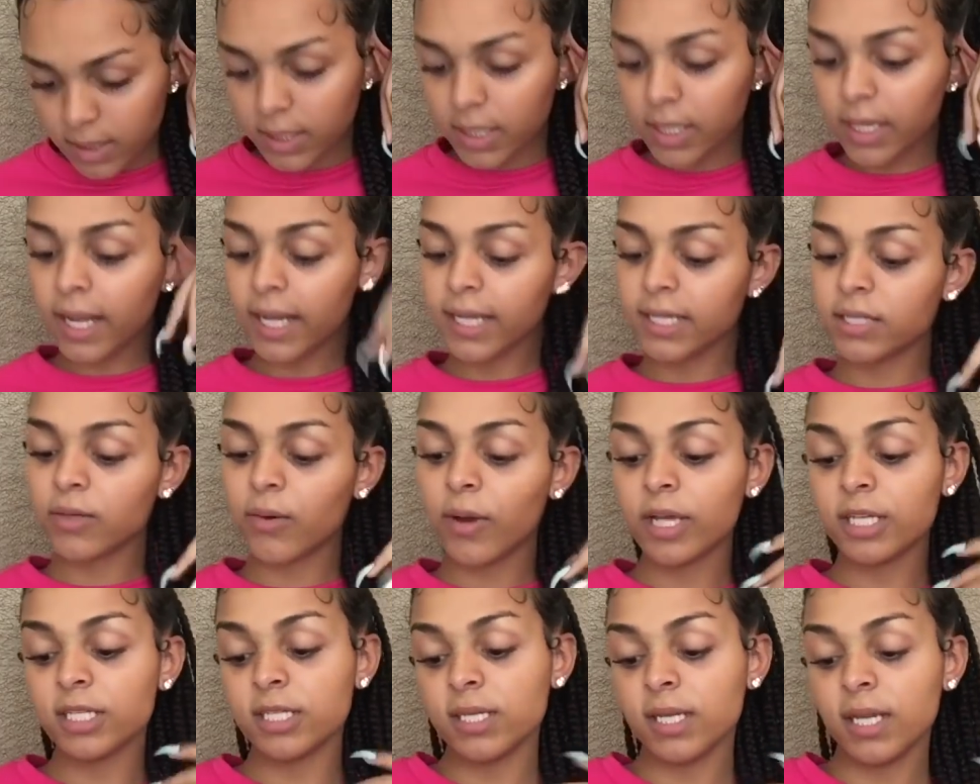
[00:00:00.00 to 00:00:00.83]
The next
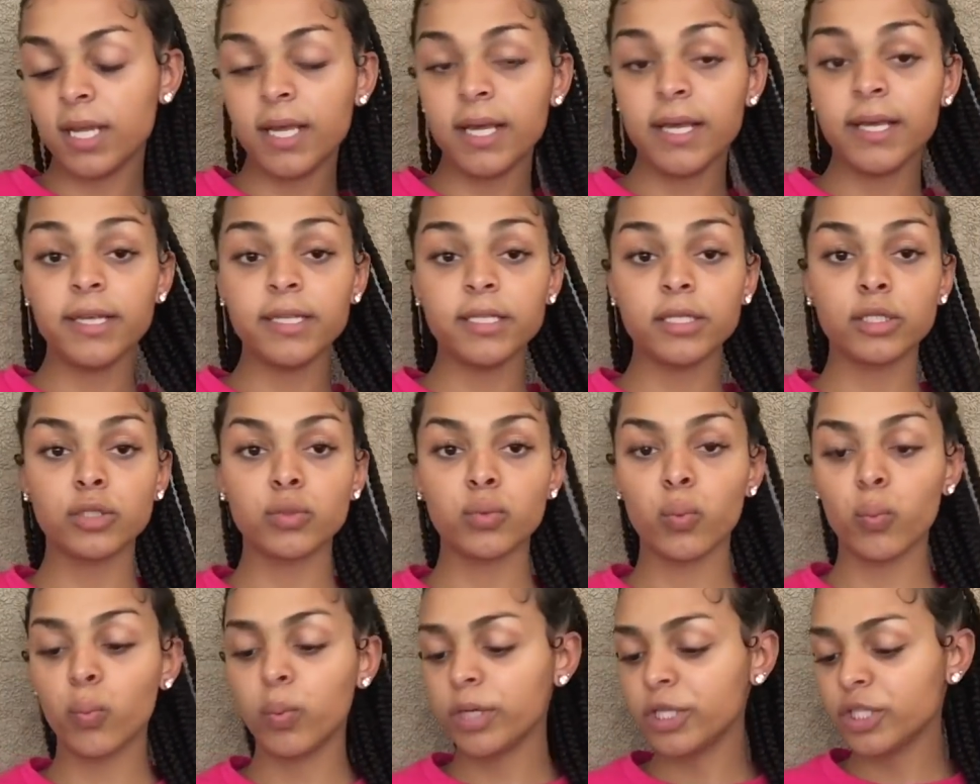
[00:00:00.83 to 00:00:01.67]
question
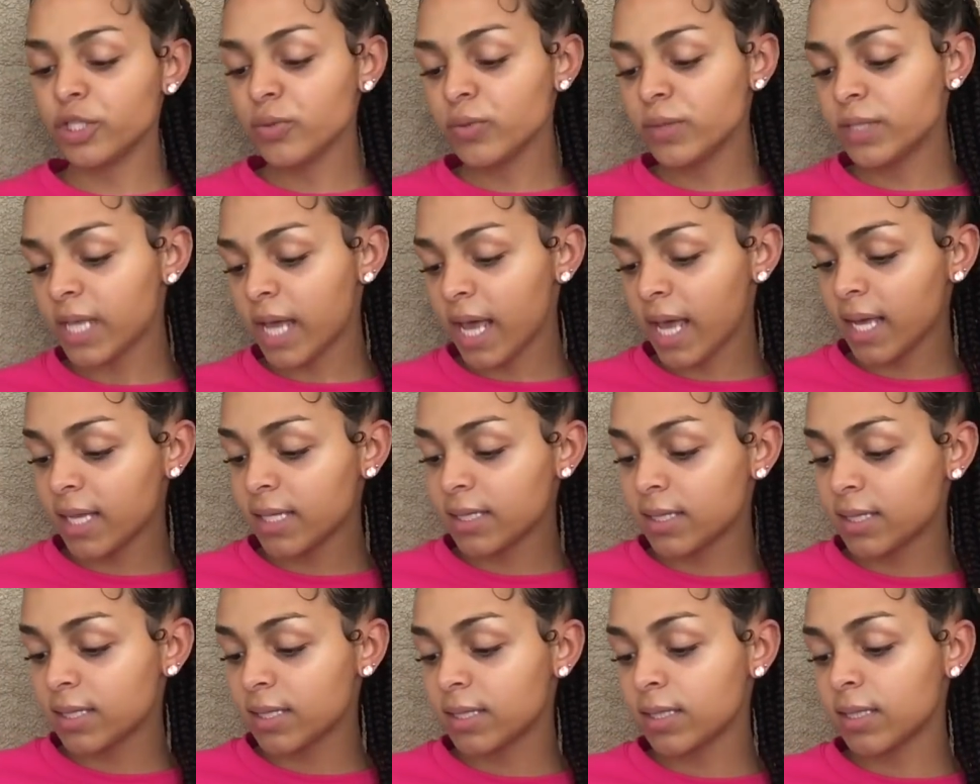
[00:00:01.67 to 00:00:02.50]
is, would you
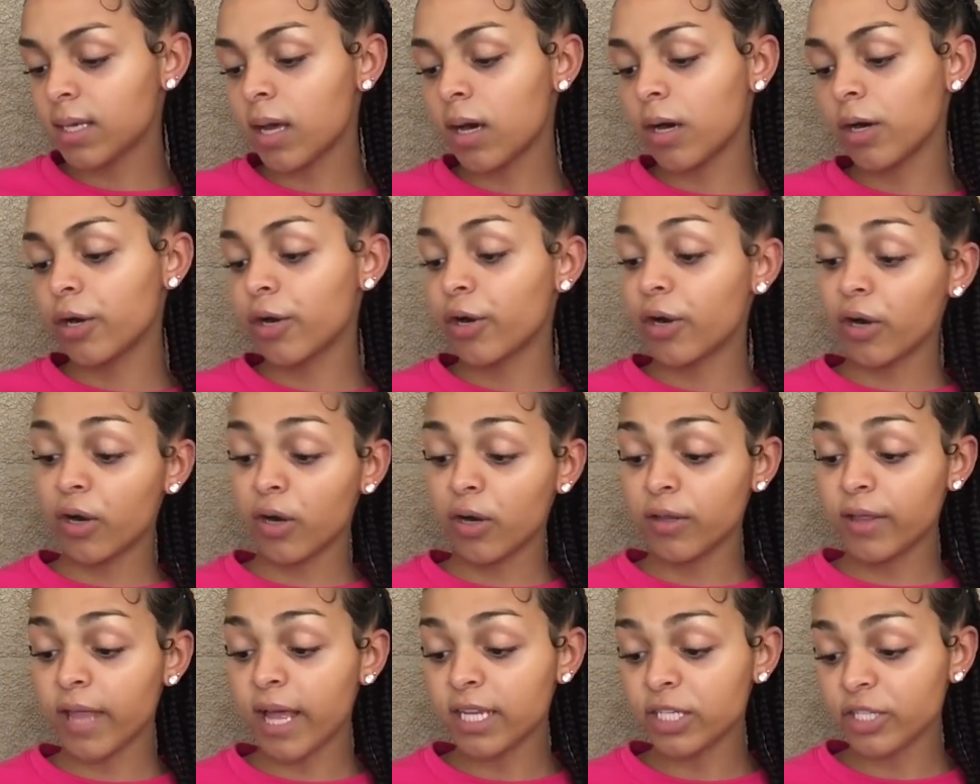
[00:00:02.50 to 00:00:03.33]
date a
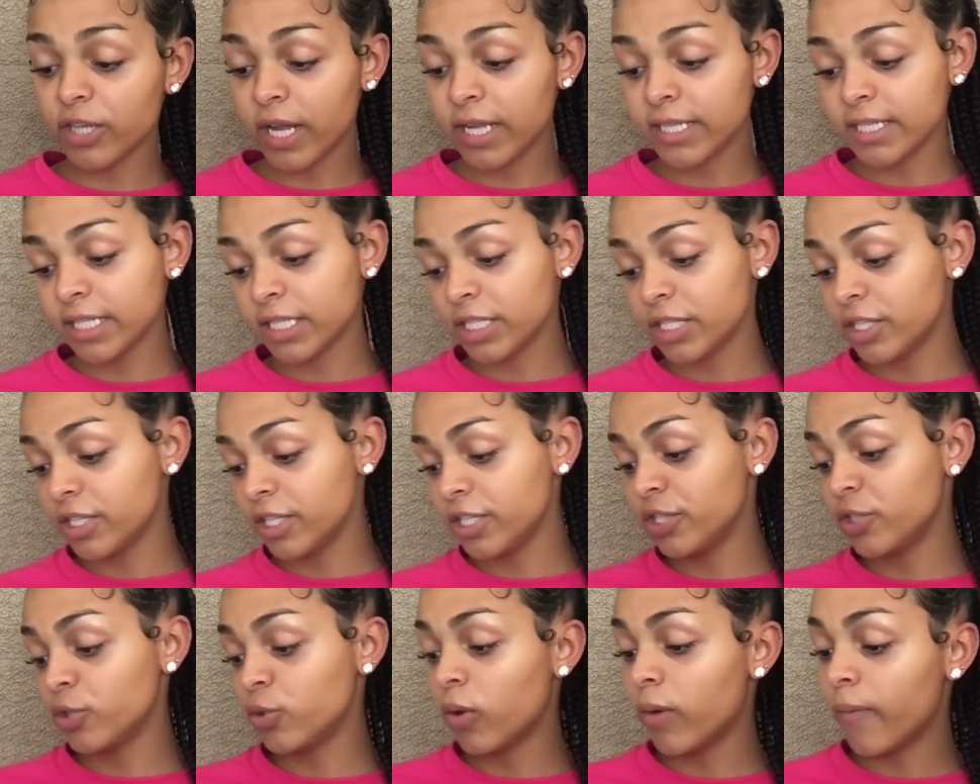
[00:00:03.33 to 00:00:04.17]
girl that transitioned
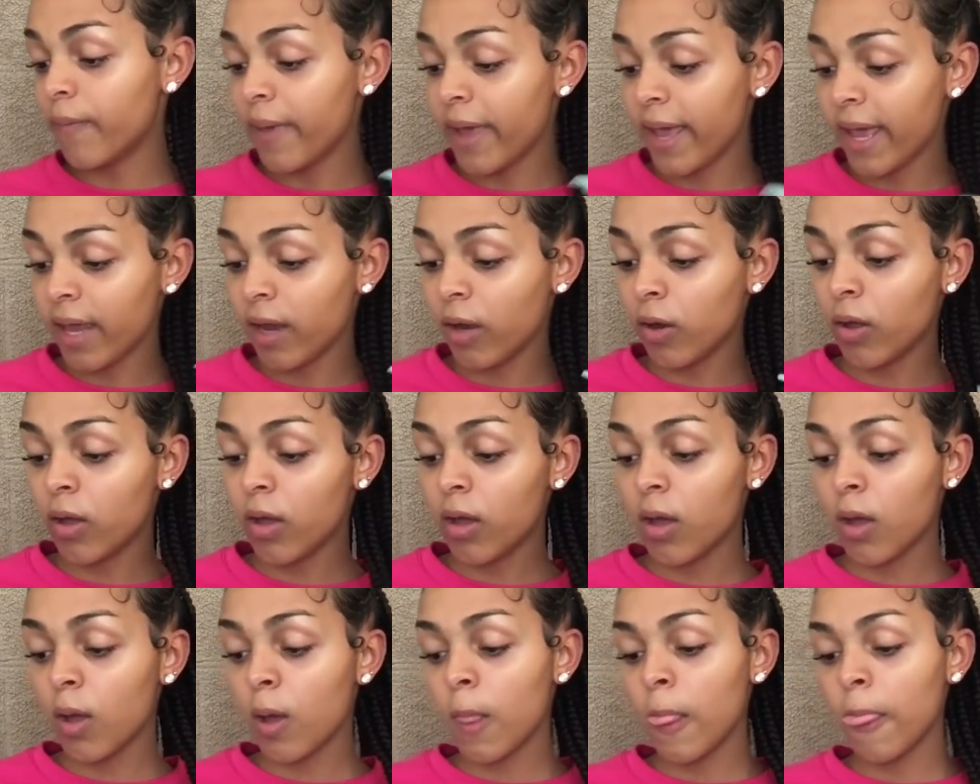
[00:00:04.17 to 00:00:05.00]
into a man
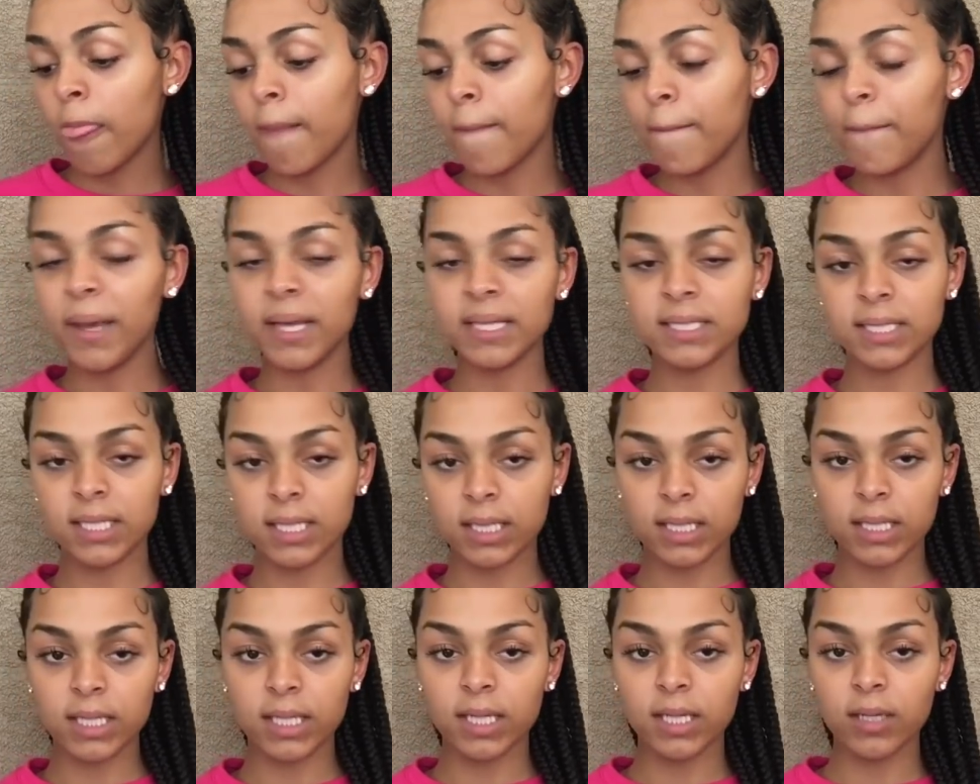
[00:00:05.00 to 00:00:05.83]

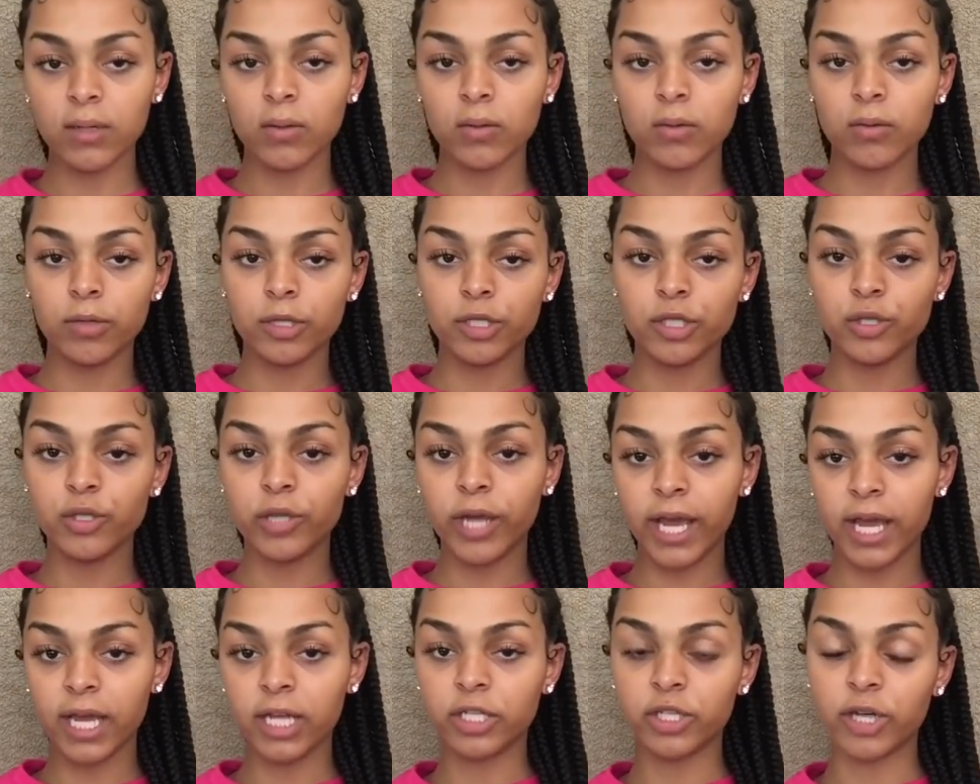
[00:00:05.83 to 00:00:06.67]
basically would you
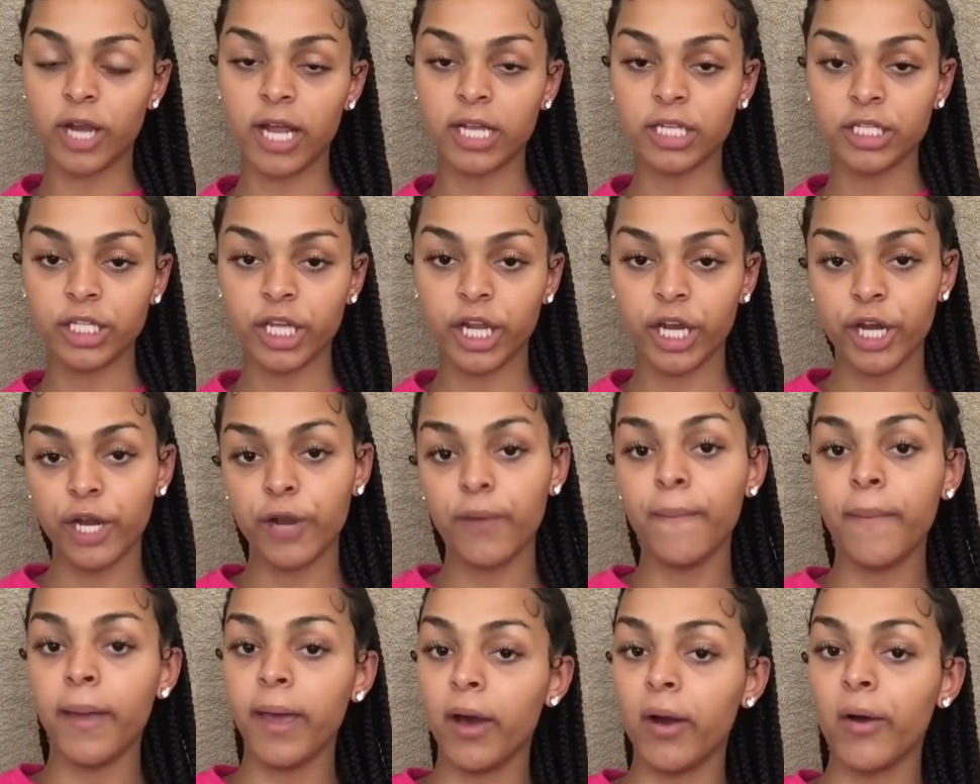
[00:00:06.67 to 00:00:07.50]
date a
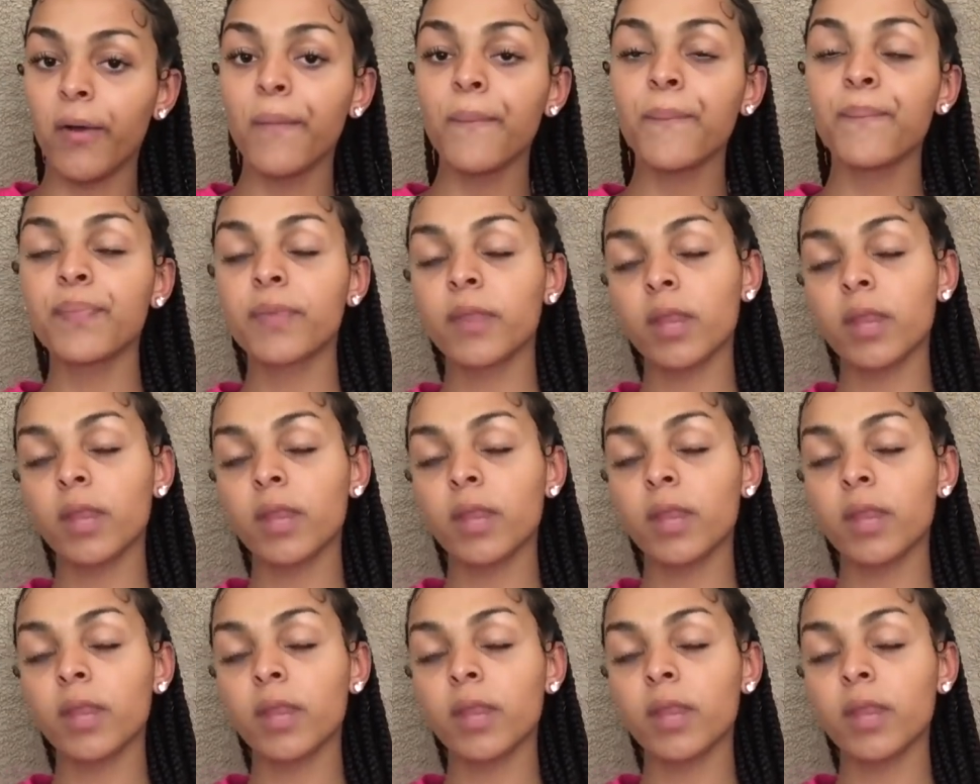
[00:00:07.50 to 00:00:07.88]
transgender male